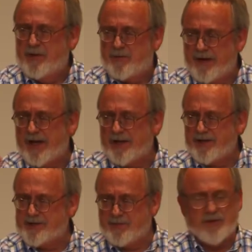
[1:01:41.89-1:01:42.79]

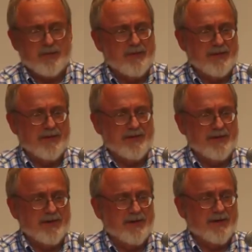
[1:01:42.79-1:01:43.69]
Reality is more important
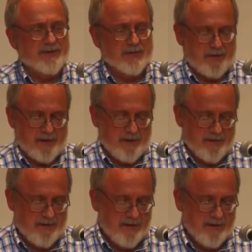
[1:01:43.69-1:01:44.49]
than the odds, okay?